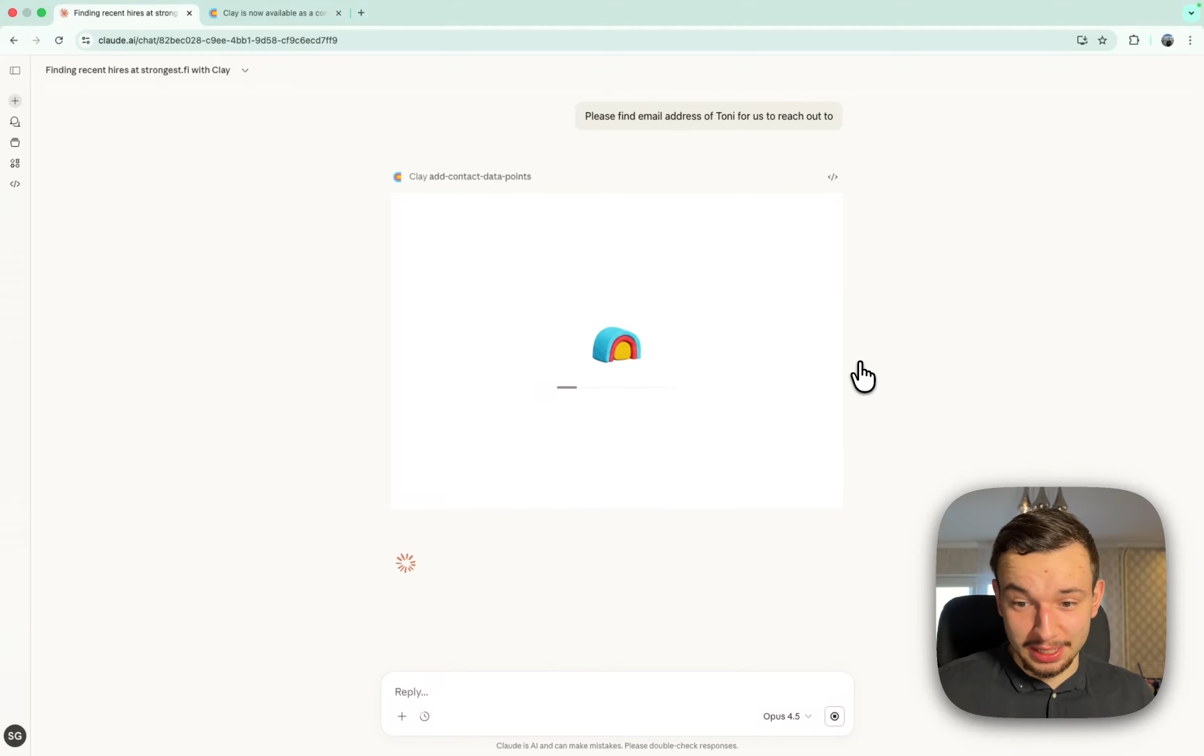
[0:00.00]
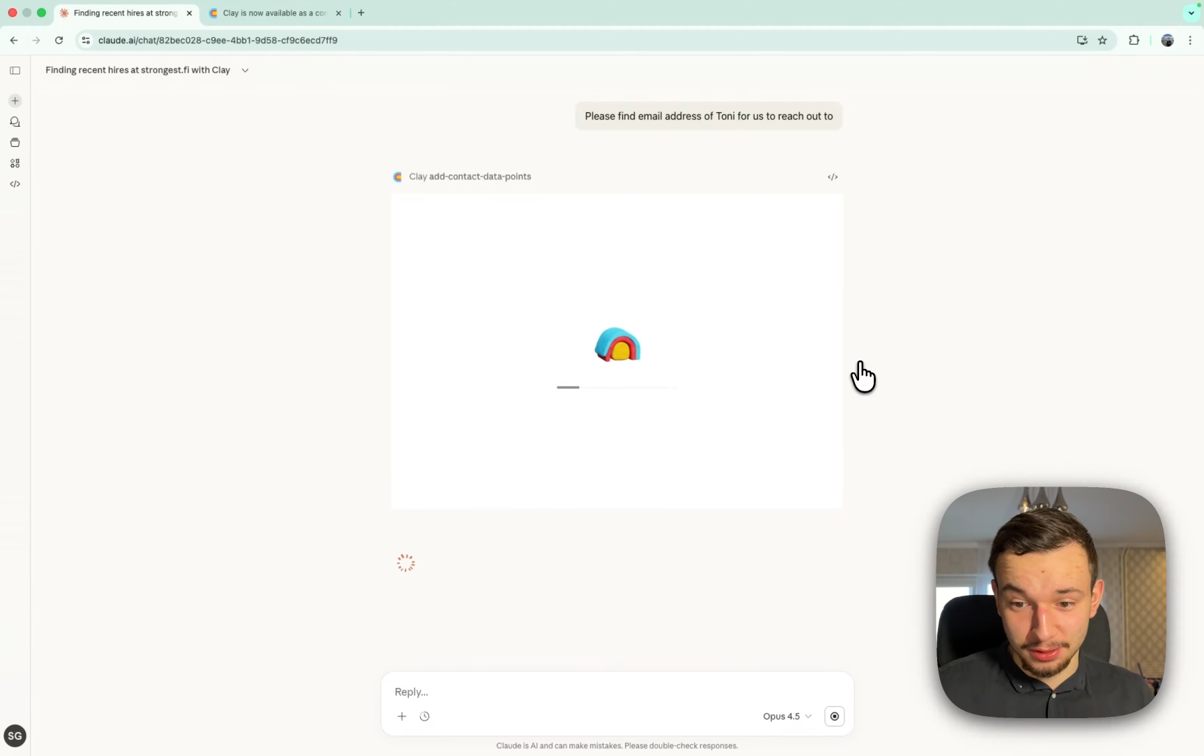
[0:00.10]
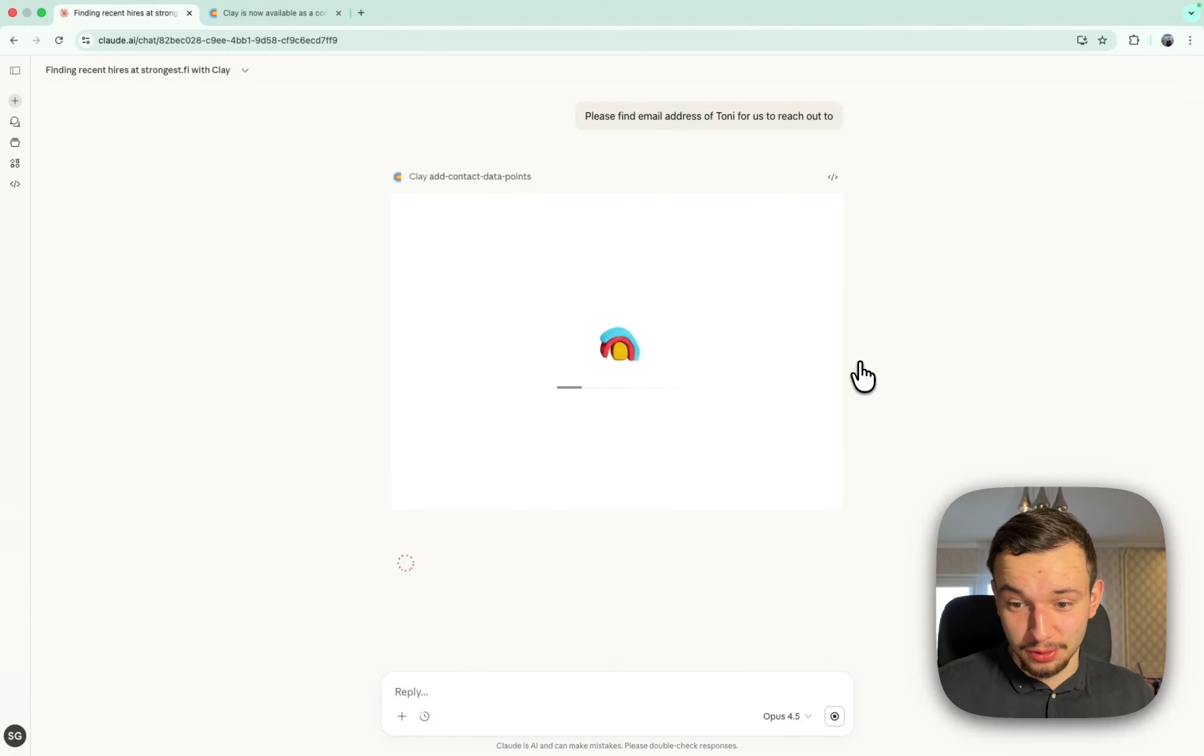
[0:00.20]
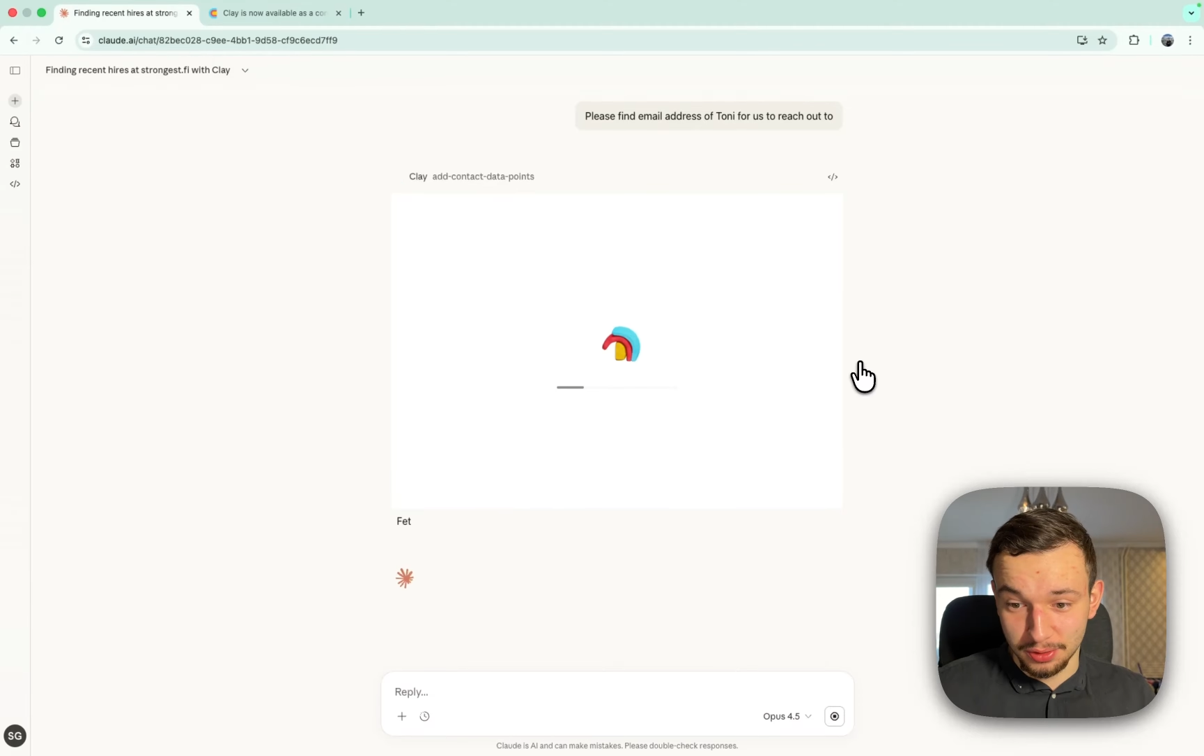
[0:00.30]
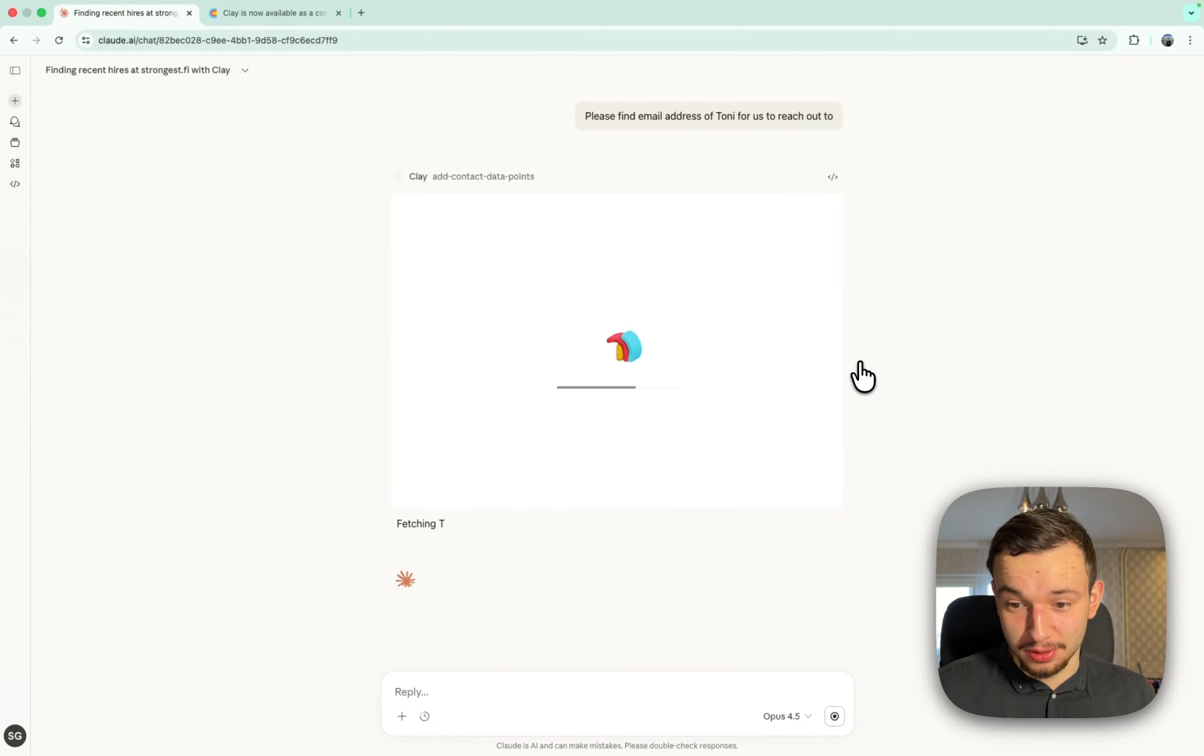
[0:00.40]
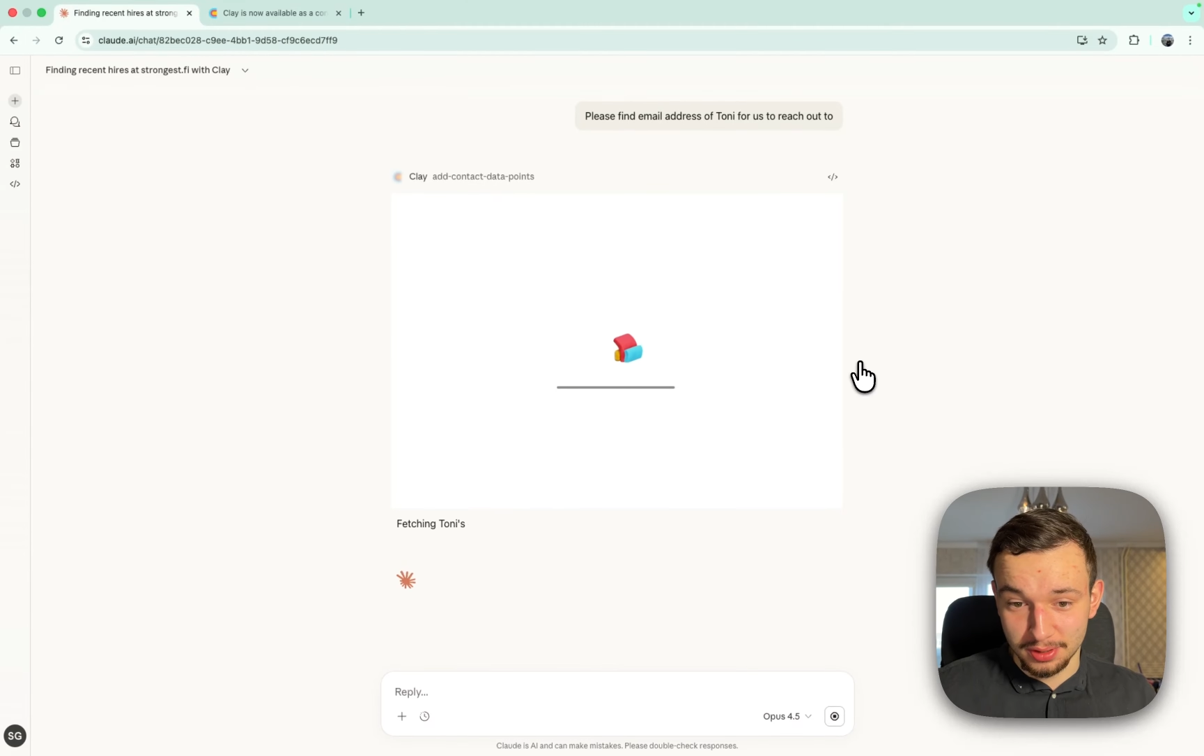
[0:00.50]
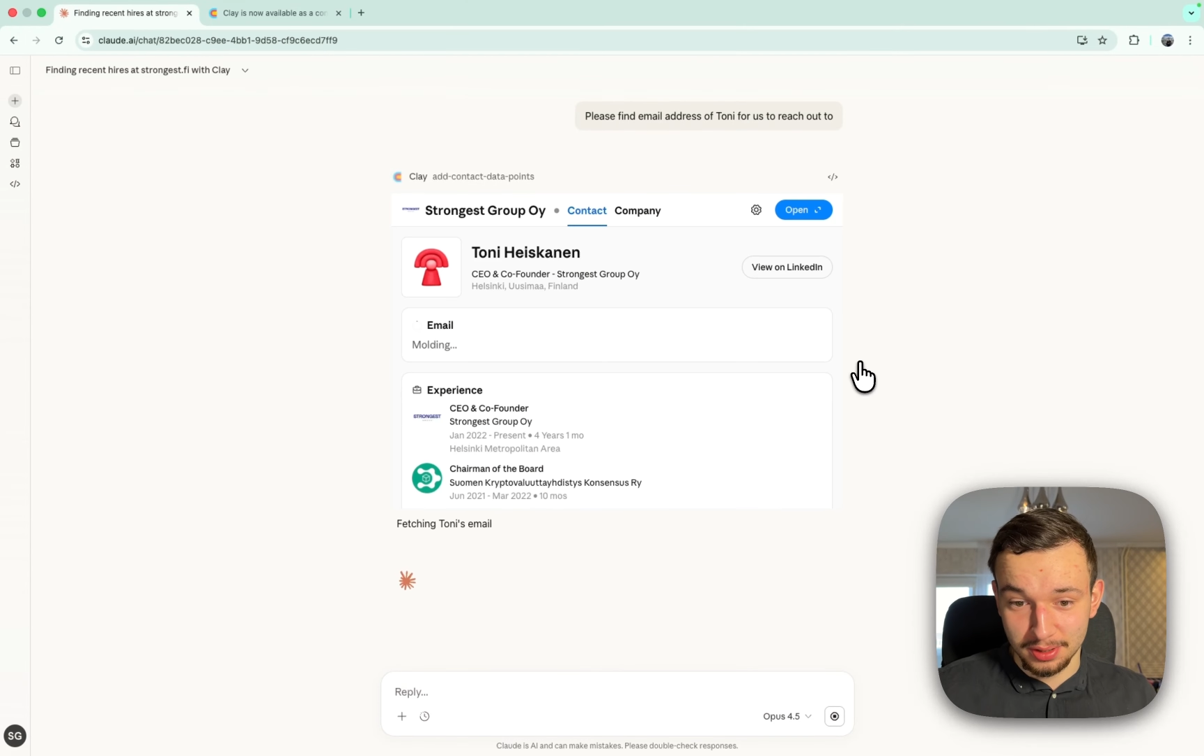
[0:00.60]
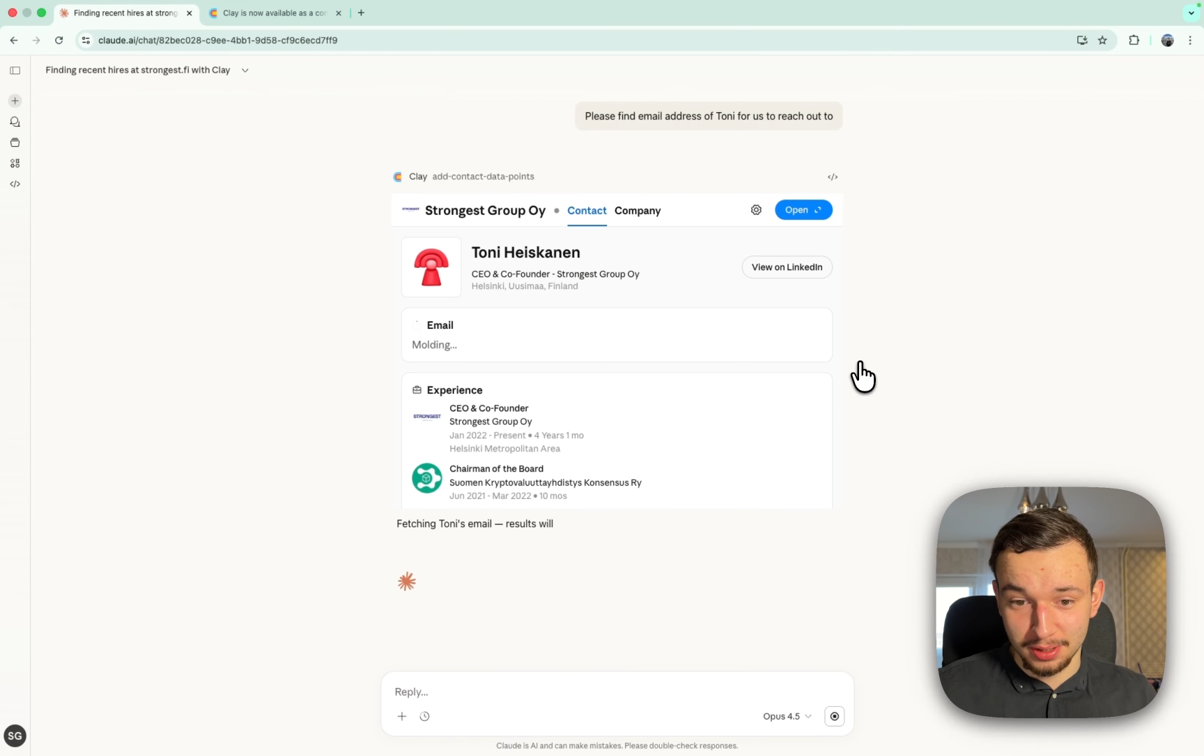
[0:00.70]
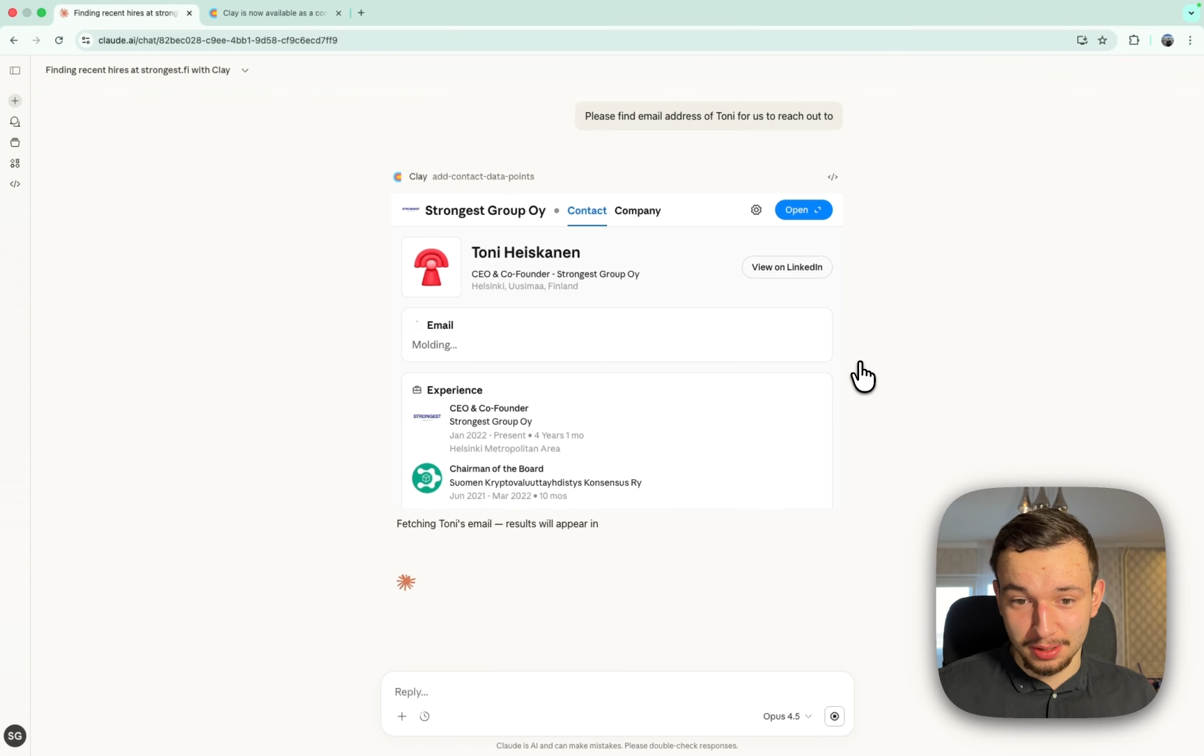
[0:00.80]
can do it